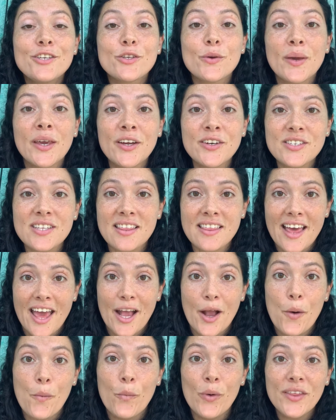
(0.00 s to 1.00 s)
here's the
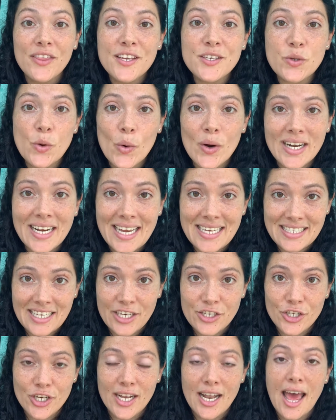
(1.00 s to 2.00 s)
thing, with this
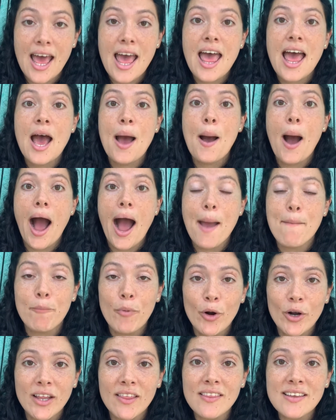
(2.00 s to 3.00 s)
organization, I'm
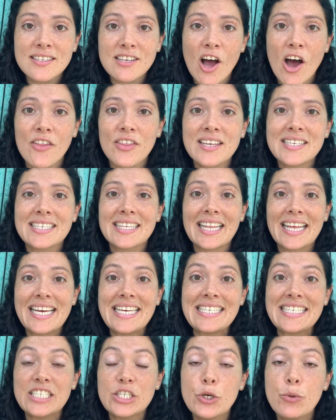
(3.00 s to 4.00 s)
putting this on this
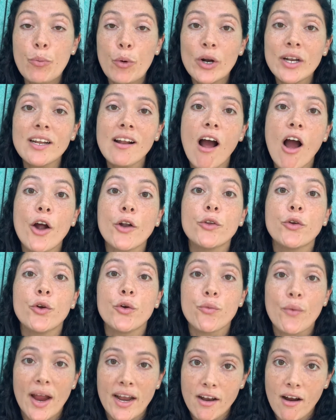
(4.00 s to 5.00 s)
list to put it on
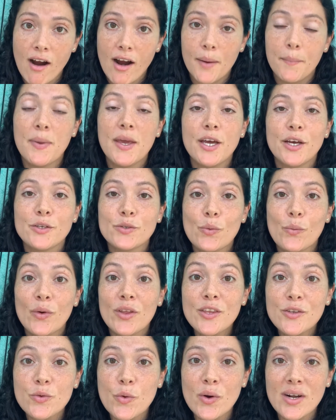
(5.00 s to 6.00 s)
your radar, because
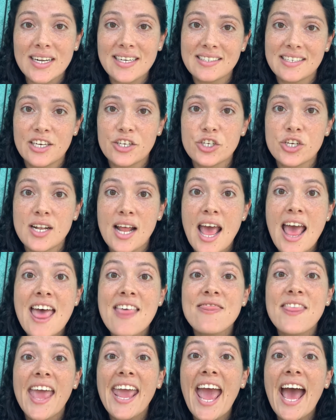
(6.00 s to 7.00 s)
with this organization,
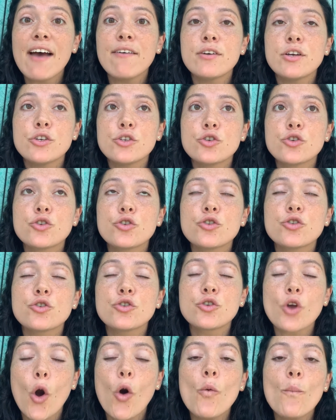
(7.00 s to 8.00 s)
they have
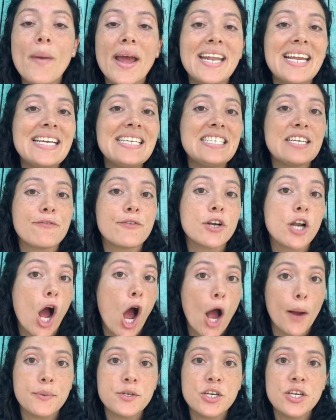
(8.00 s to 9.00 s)
so many different
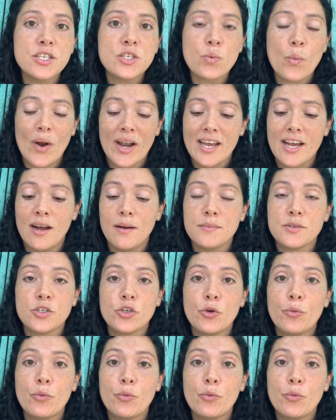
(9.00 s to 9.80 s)
options when it comes to